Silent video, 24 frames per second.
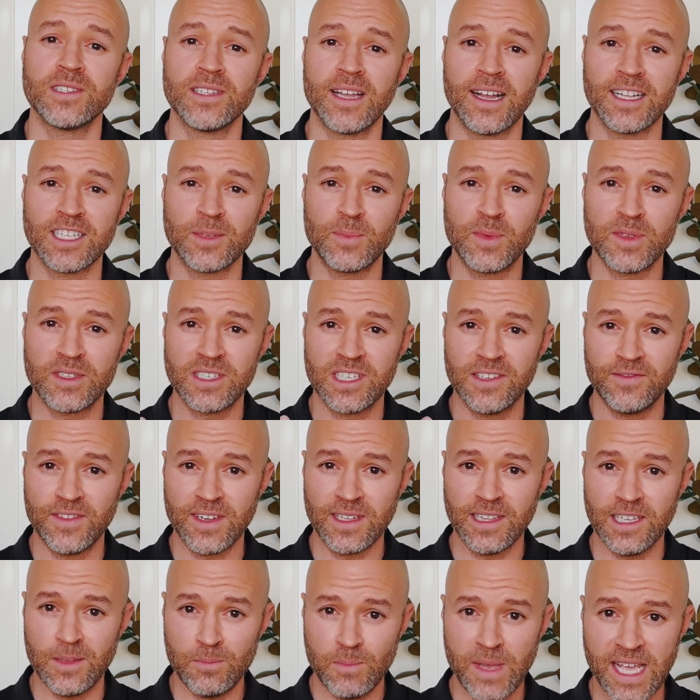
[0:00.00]
is not
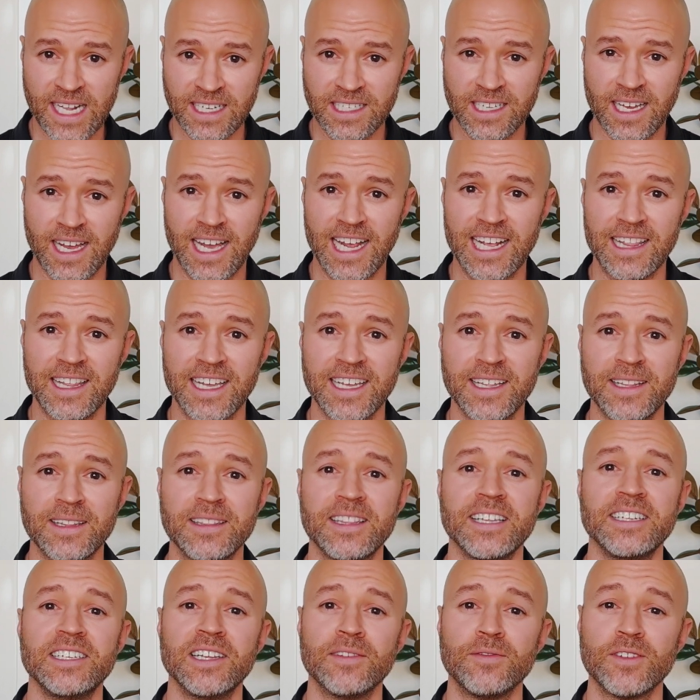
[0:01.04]
specifically meant to highlight
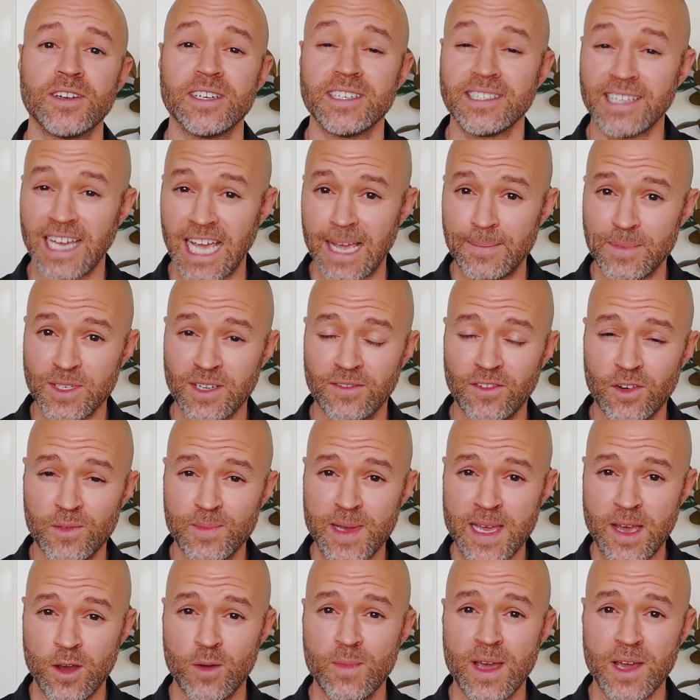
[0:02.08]
the different types of
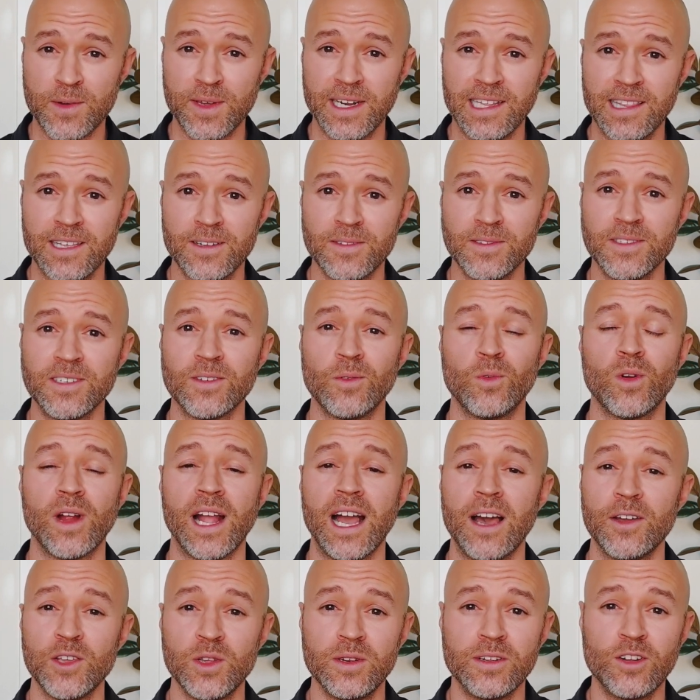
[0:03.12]
home equity loans or
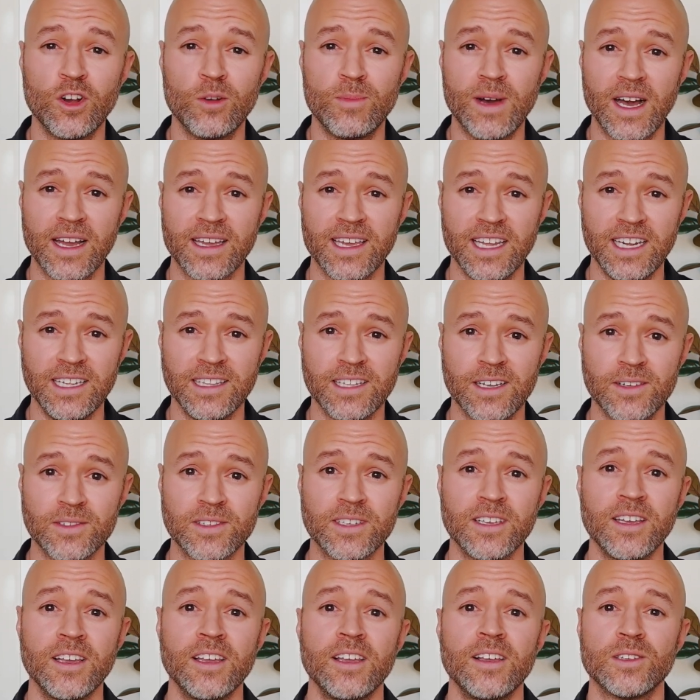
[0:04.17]
how you'd go about getting those.
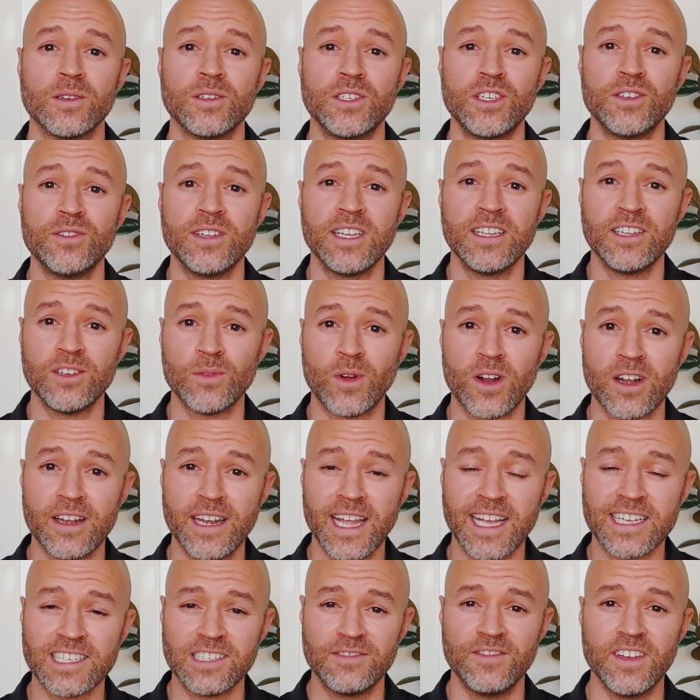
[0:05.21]
So tune into our
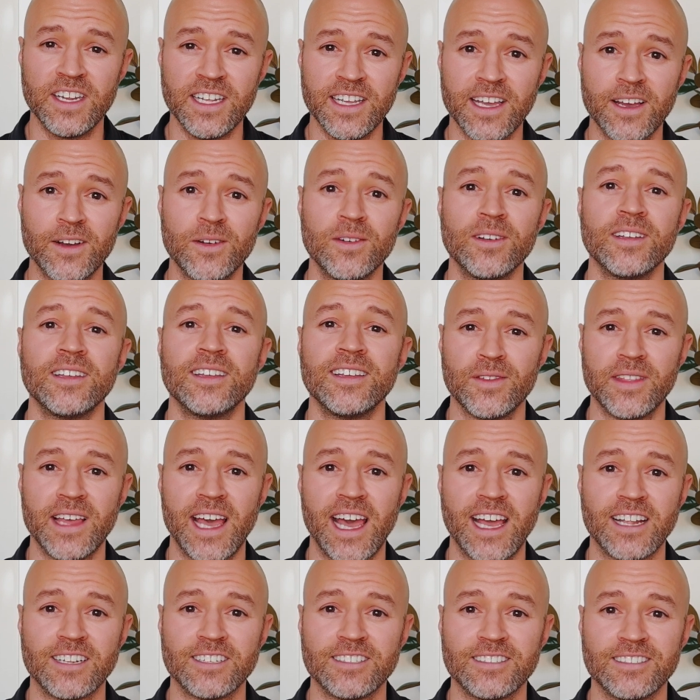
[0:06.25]
next video for
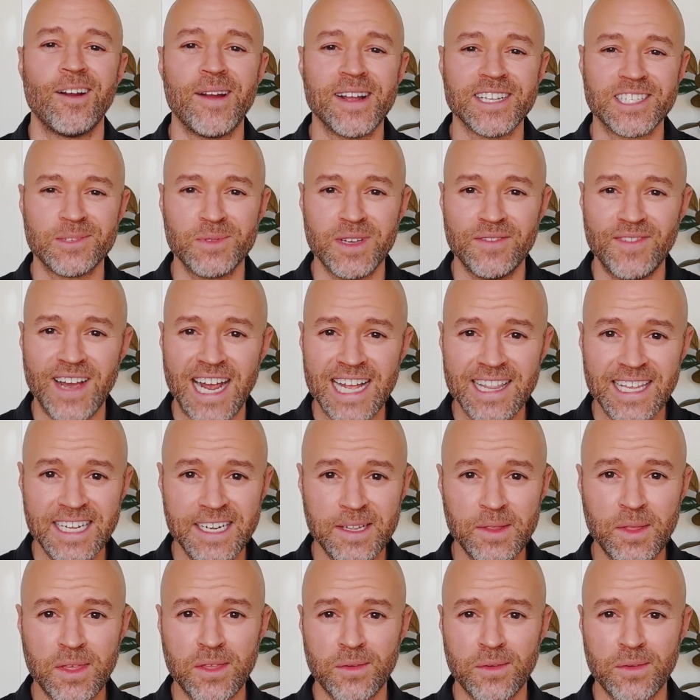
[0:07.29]
that. All right, so we've highlighted